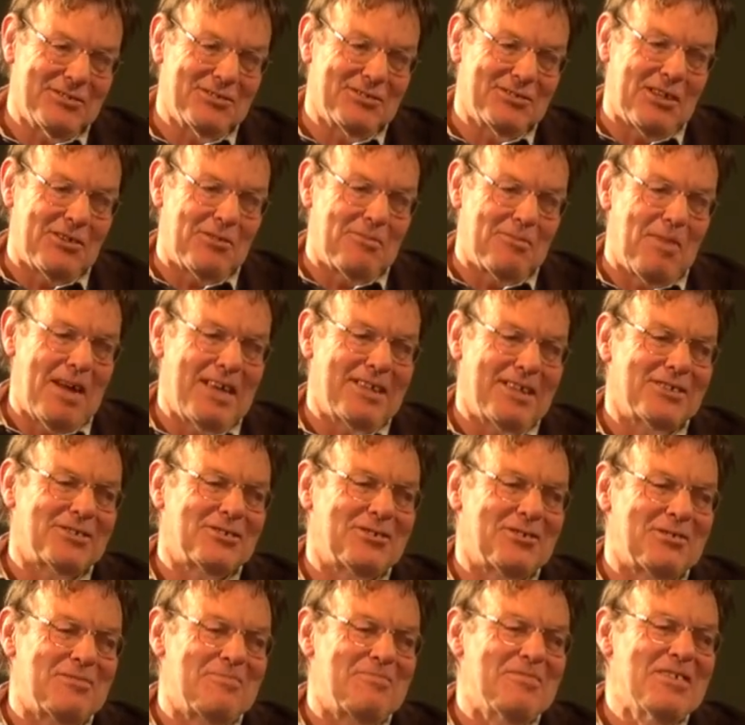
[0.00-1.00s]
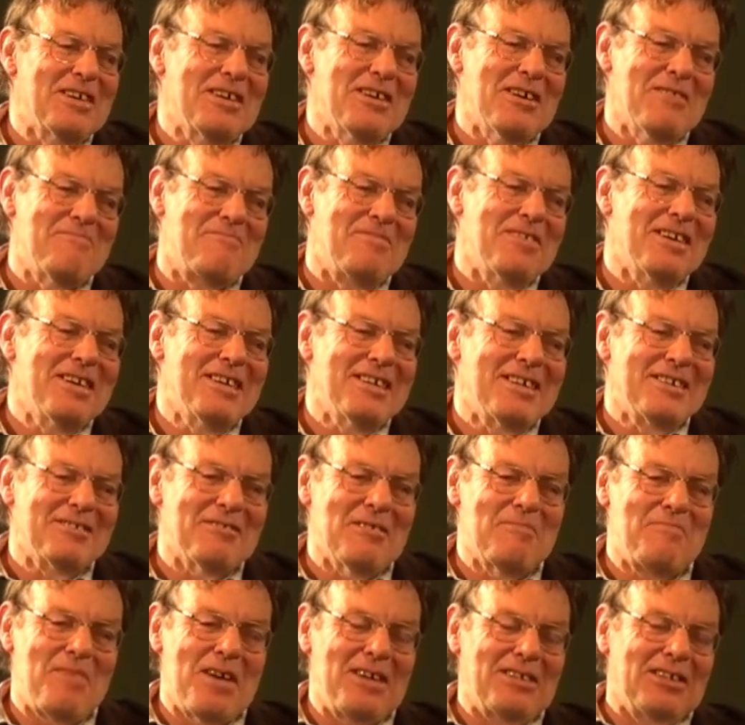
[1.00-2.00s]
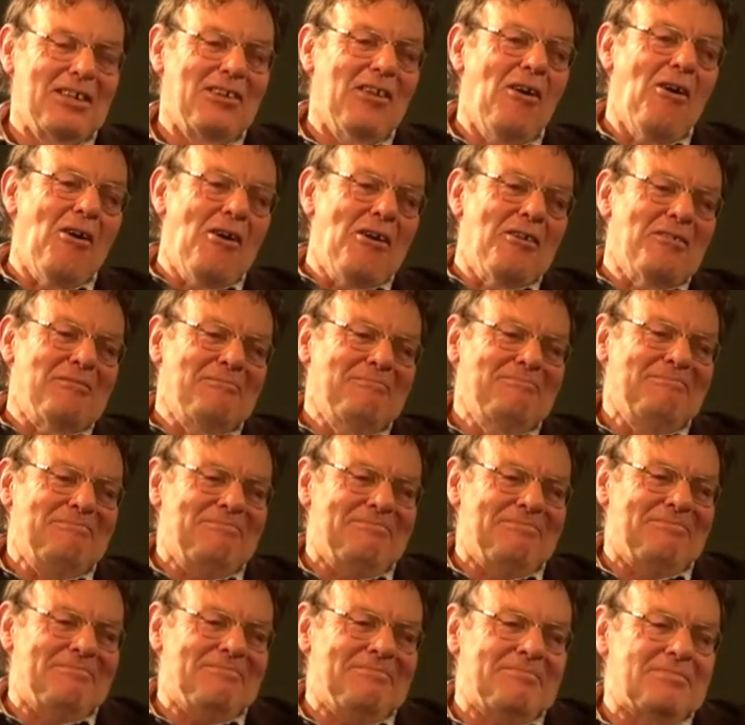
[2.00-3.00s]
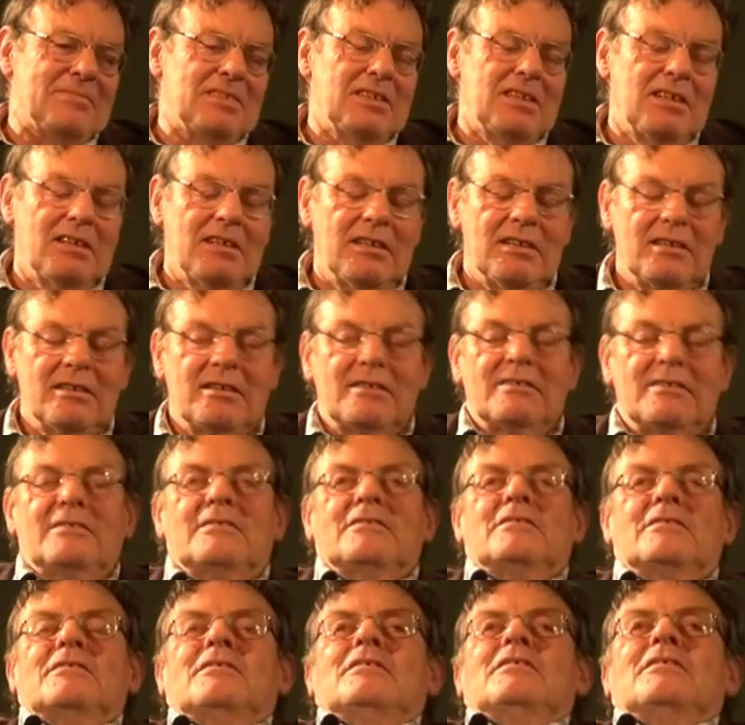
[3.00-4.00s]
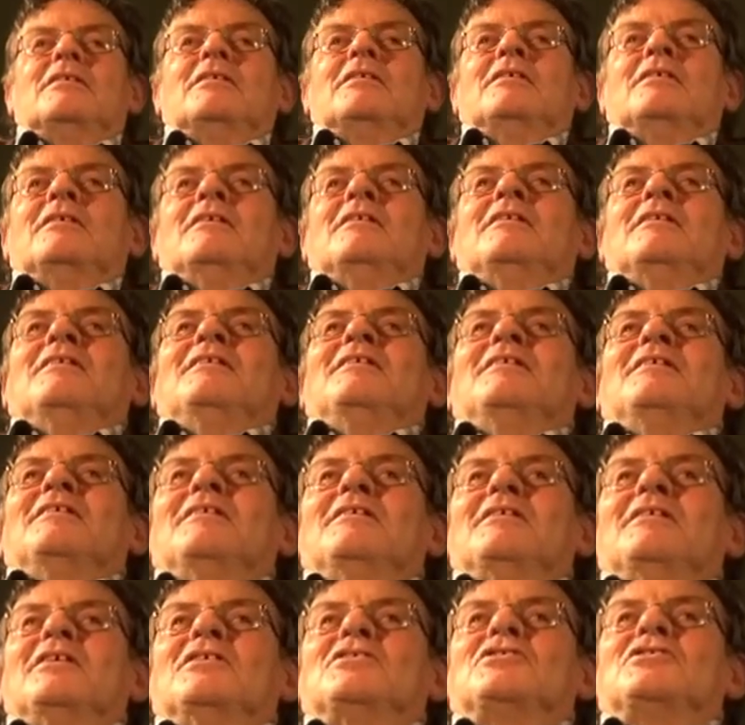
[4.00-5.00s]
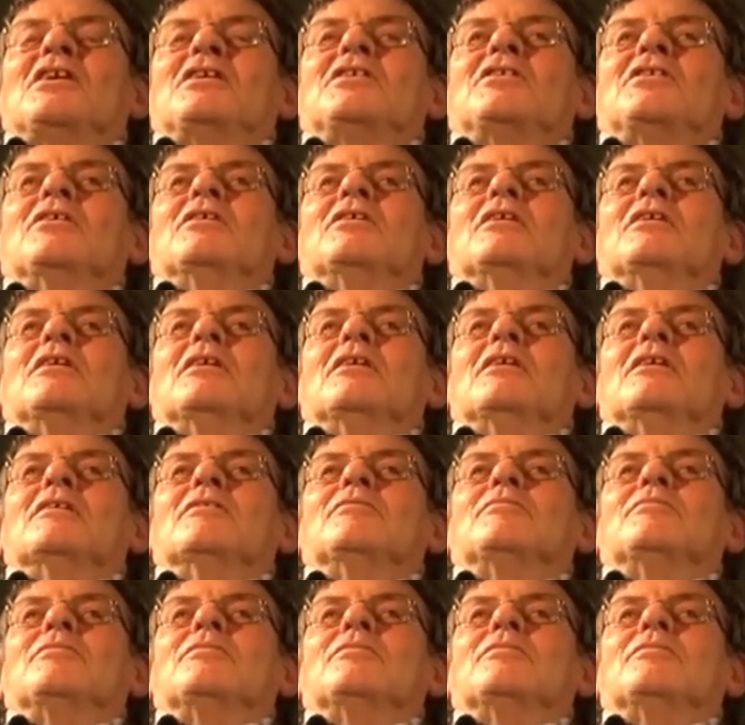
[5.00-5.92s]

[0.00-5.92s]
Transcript: Central bankers should obey the law. Uh, it said, uh,